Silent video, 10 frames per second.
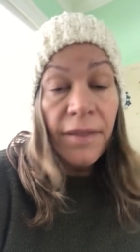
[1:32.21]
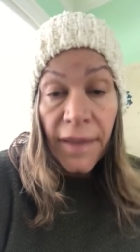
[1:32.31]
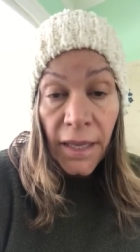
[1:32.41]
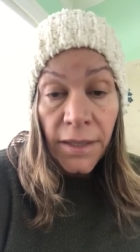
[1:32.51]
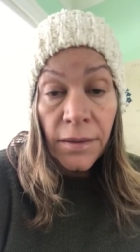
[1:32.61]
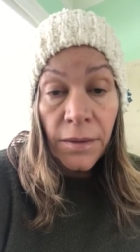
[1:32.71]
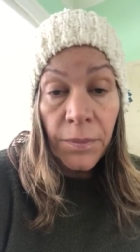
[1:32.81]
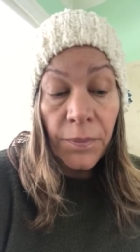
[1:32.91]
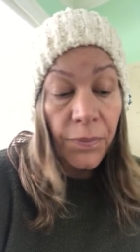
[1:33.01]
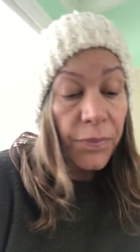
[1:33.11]
Then,
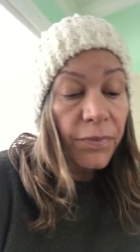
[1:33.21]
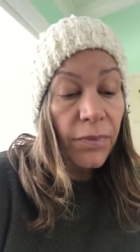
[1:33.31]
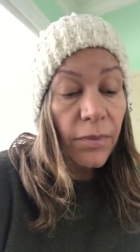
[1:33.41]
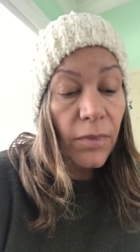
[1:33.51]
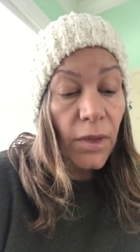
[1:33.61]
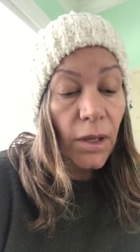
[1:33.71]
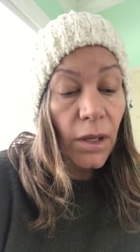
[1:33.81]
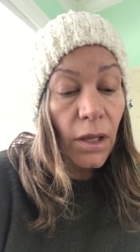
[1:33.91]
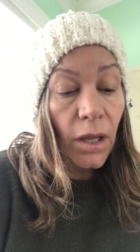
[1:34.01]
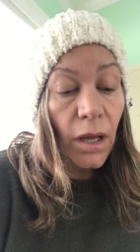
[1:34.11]

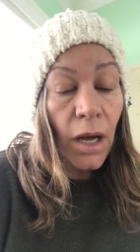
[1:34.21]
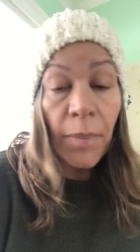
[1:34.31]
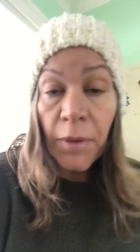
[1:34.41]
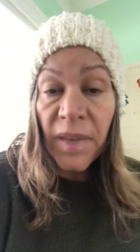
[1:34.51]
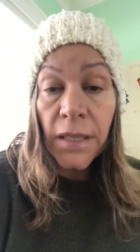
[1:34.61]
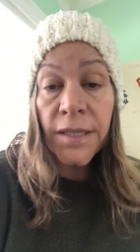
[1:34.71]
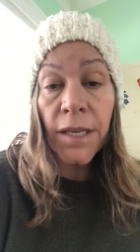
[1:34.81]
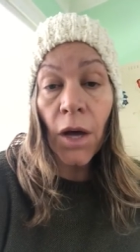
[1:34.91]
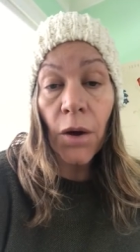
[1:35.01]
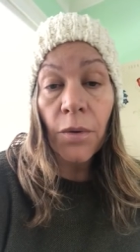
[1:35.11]
a couple of minutes
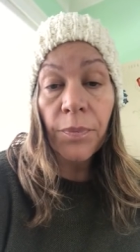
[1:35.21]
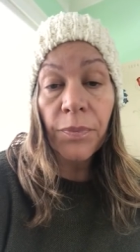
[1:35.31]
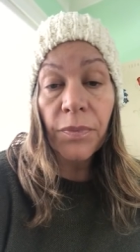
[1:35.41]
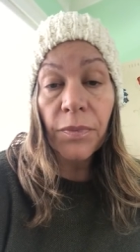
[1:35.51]
ago,